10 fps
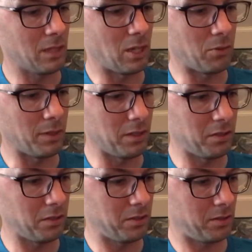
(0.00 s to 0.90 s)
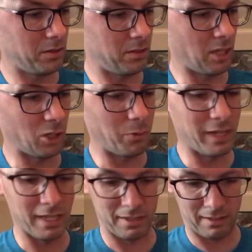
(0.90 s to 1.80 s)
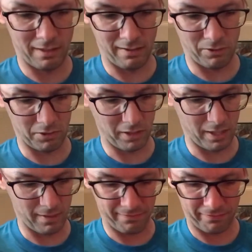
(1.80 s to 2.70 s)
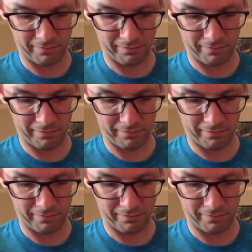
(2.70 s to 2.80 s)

Aquila, however you want to say that.